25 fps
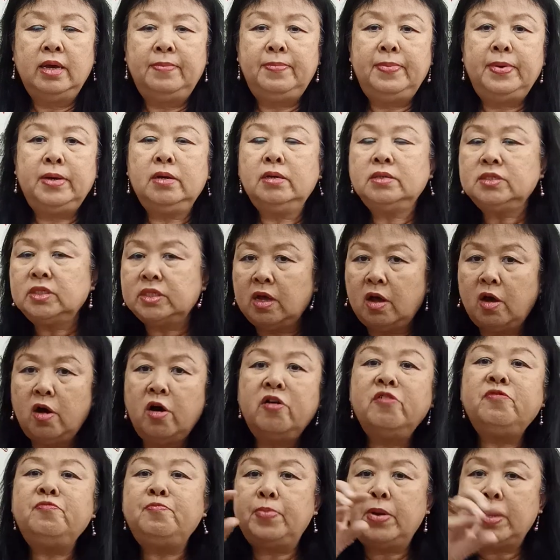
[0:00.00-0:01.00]
Because the
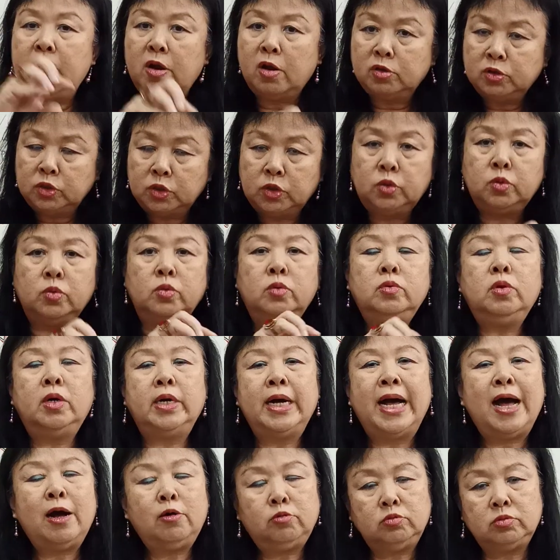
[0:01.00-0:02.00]
off belongs to
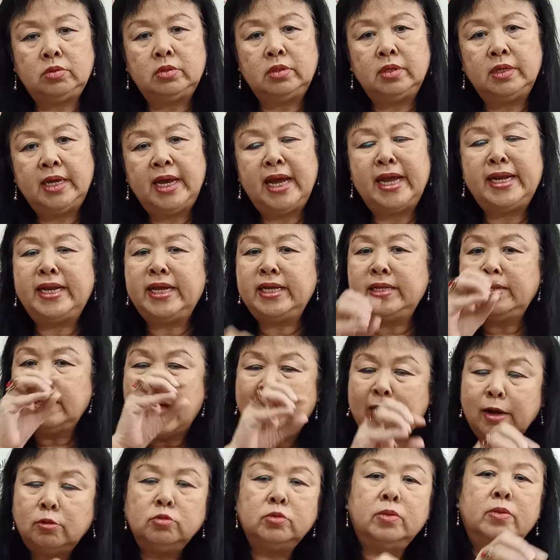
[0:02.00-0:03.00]
out. And then
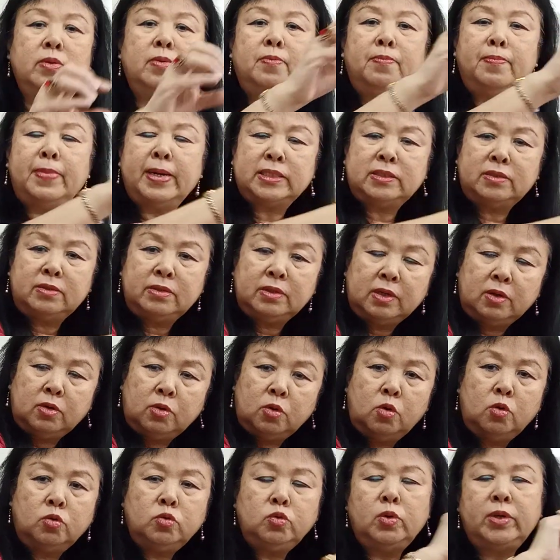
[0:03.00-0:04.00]
out must
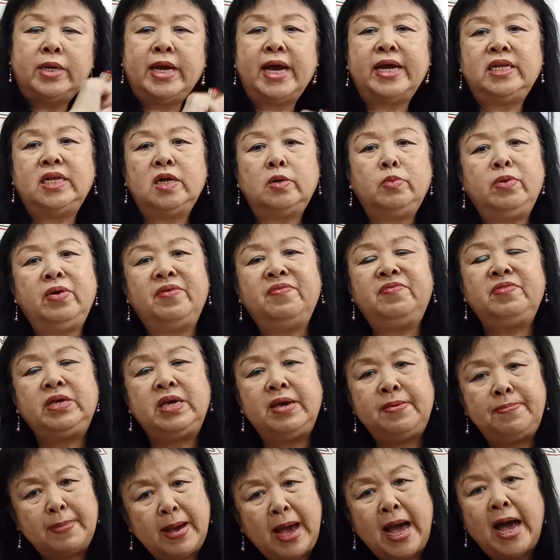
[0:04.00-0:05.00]
go together with
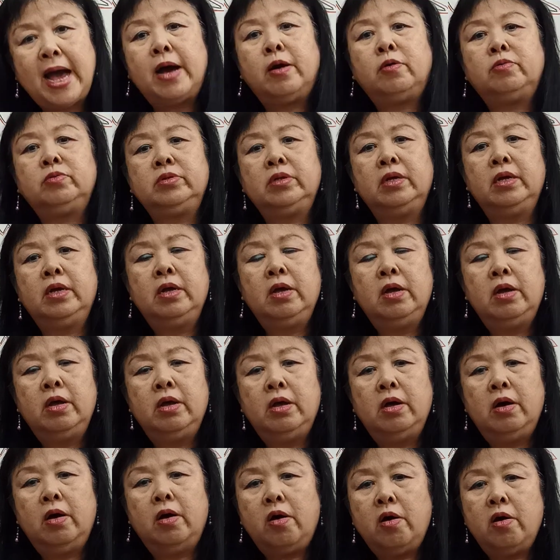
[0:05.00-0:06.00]
keep out
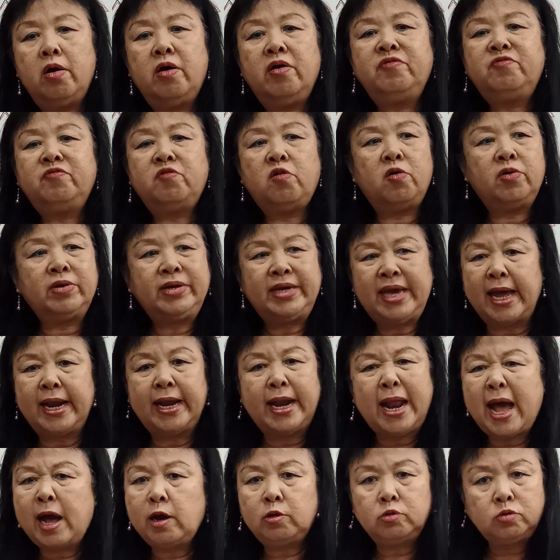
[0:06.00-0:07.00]
of or
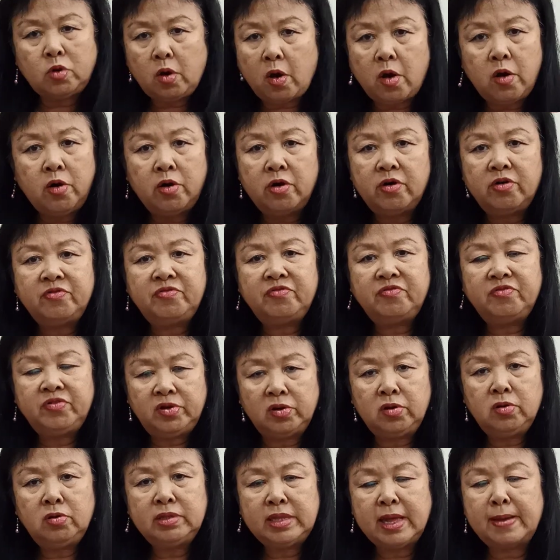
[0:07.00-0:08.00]
get out of.
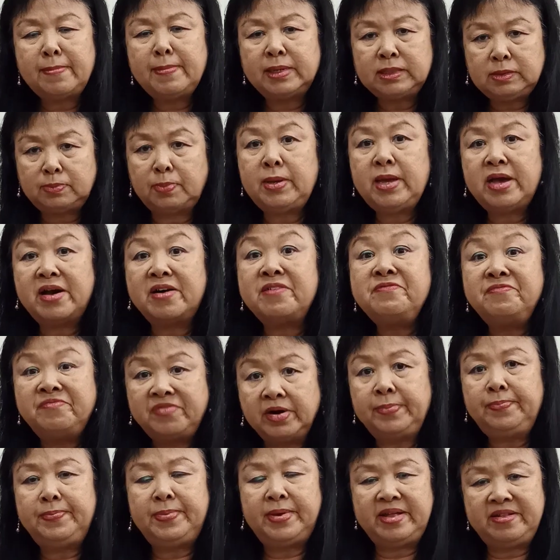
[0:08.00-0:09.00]
You know, there must be a
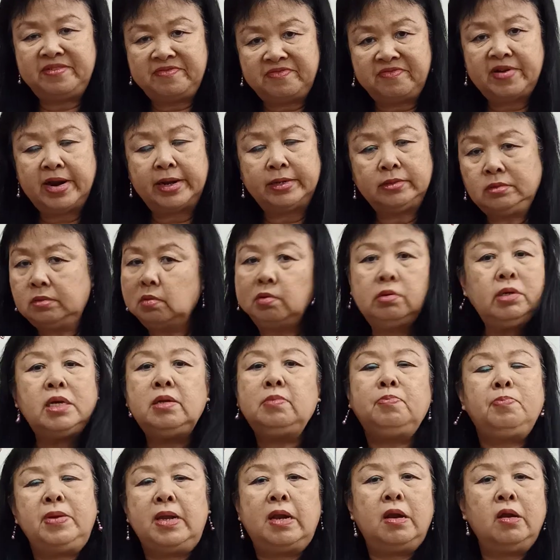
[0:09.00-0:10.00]
verb in front. So
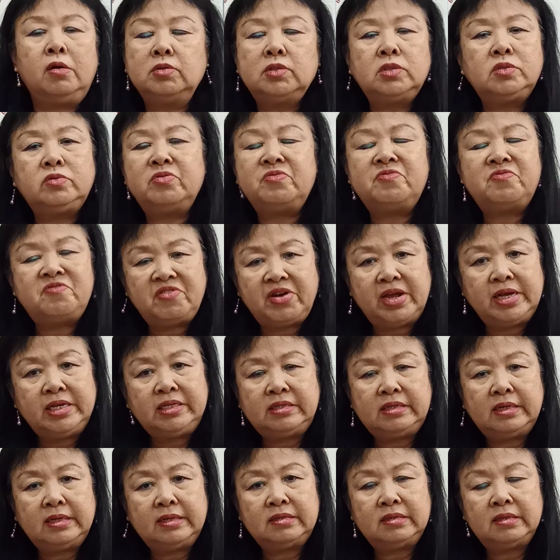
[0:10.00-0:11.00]
it belongs to
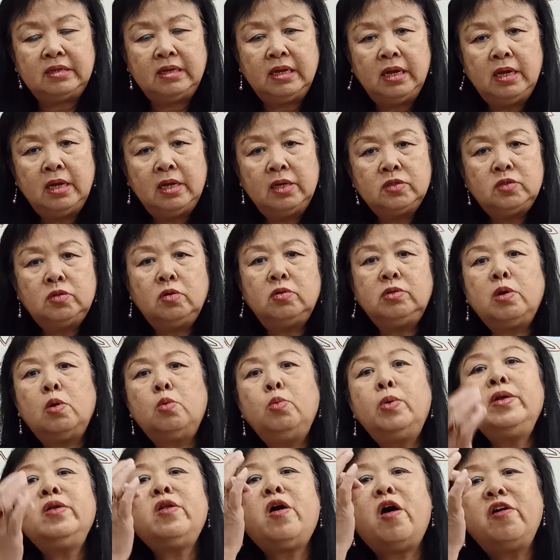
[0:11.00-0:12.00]
phrases. So the
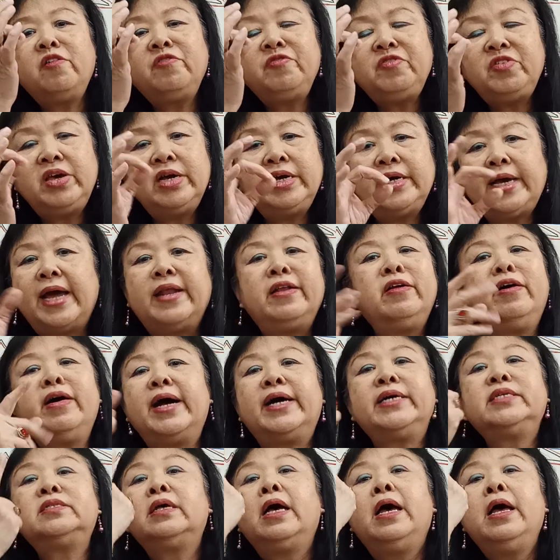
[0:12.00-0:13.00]
word off here cannot
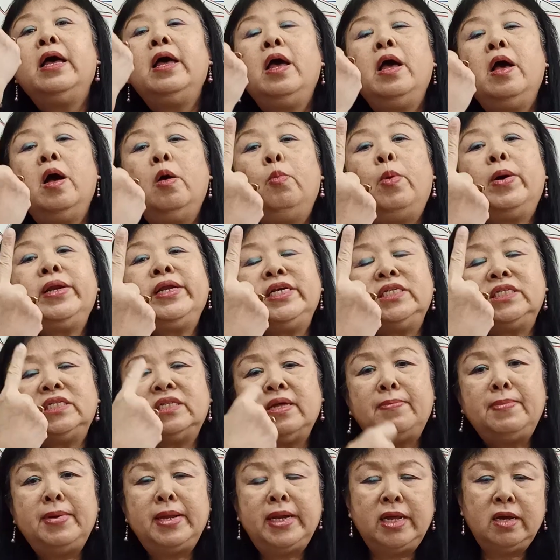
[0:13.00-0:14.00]
ask, what is
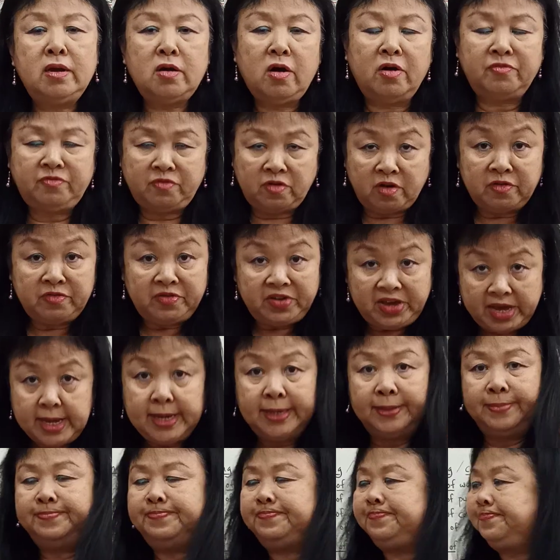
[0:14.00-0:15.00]
the meaning of off
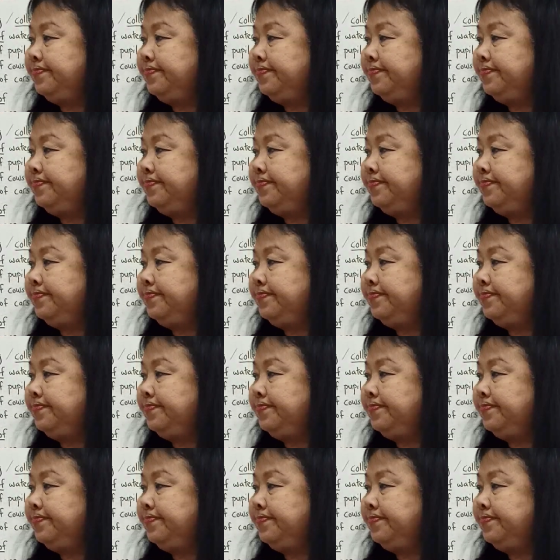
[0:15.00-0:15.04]
here?